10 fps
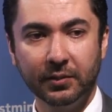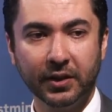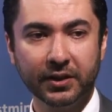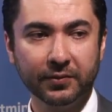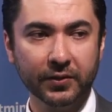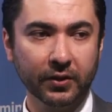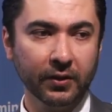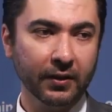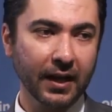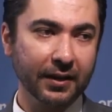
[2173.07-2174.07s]
But if you
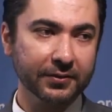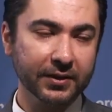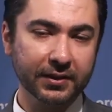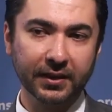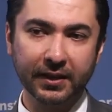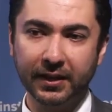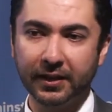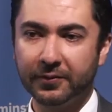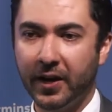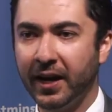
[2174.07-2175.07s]
go after
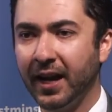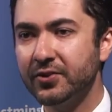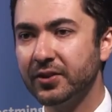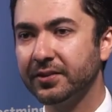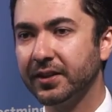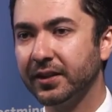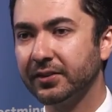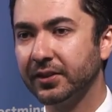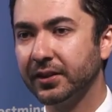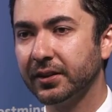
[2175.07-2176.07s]
the financial
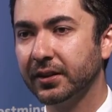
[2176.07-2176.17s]
sector,